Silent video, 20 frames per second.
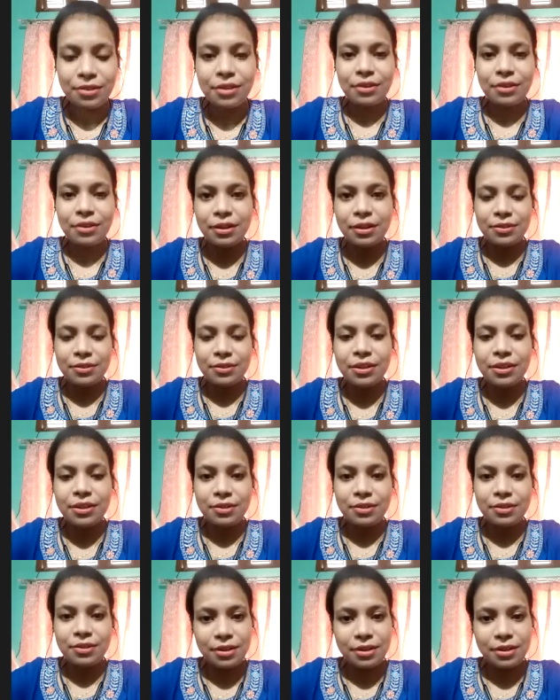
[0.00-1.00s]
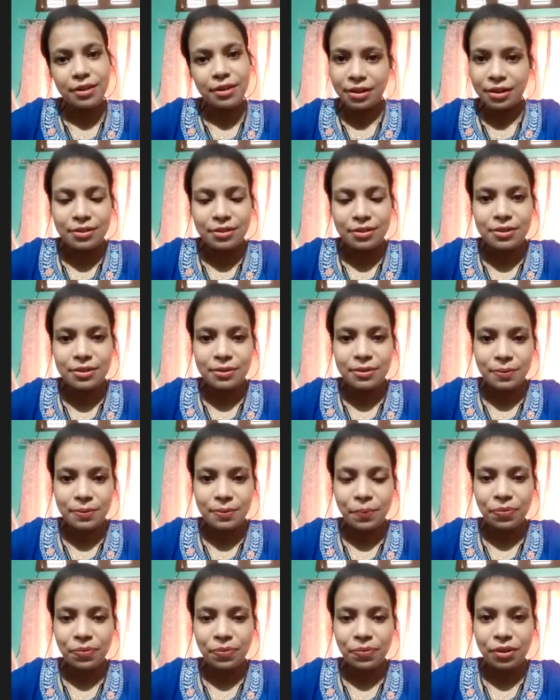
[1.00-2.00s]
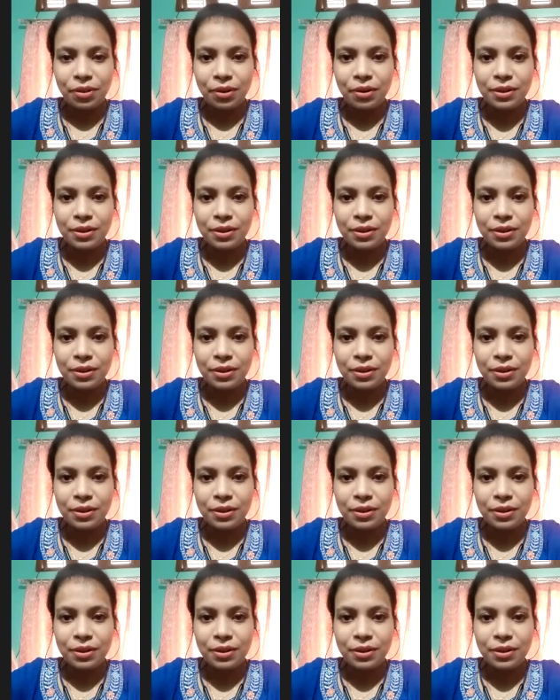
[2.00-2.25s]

right, right, right, right, And